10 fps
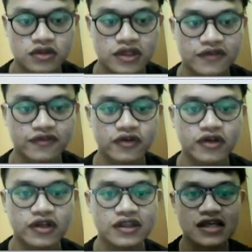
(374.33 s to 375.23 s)
okay, for
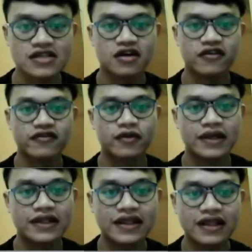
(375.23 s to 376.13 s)
the test of
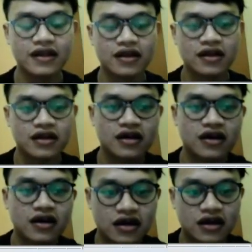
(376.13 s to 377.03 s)
normality,
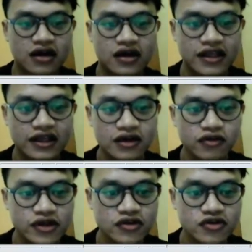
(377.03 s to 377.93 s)
here
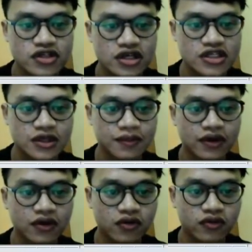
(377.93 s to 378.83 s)
we use
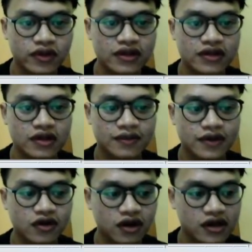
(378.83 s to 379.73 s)
Shapiro wheel
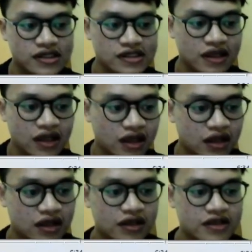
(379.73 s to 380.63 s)
because
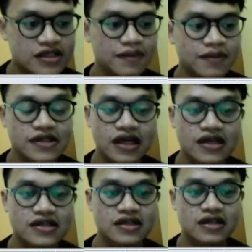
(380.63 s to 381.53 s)
the sample
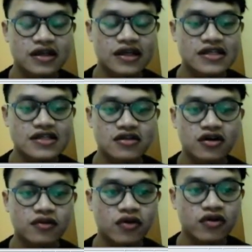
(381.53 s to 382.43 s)
size is
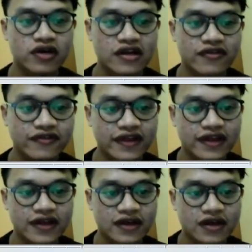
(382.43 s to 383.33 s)
not more than
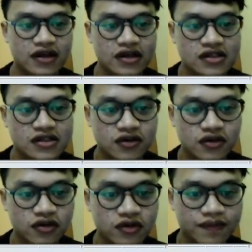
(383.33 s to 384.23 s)
50.
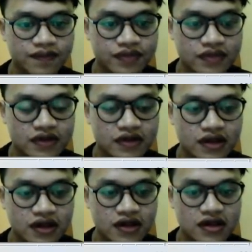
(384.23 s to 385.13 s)
So
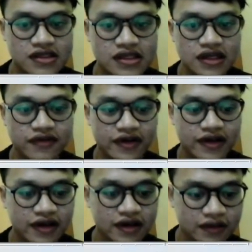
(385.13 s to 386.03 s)
the
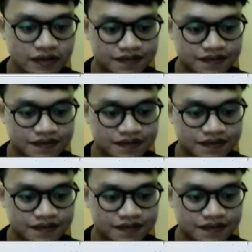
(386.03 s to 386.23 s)
significance